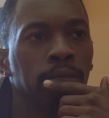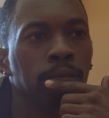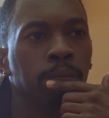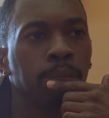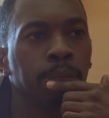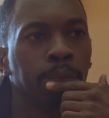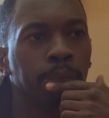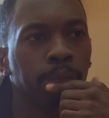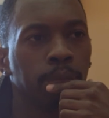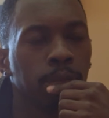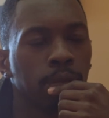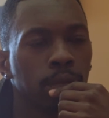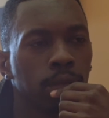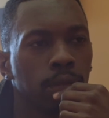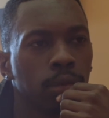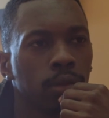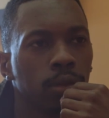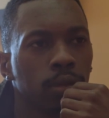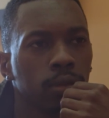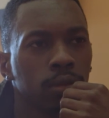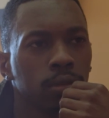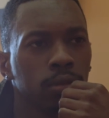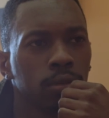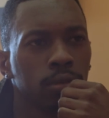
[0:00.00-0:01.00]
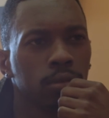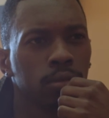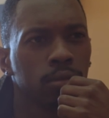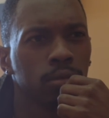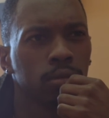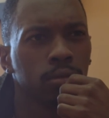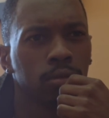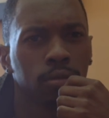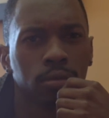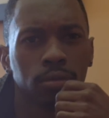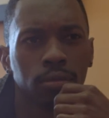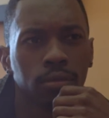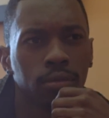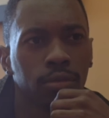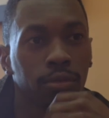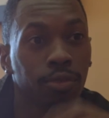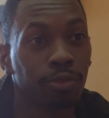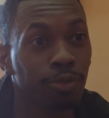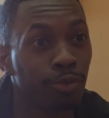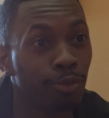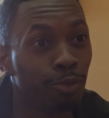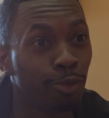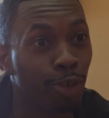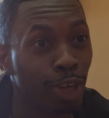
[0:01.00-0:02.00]
bread and water.
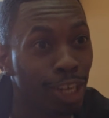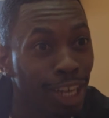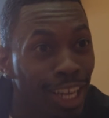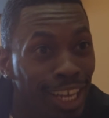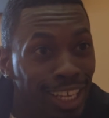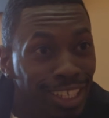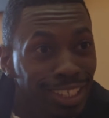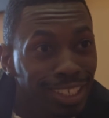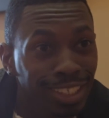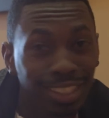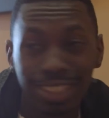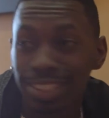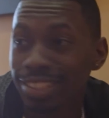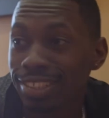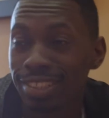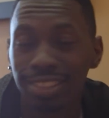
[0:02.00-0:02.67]
For lunch?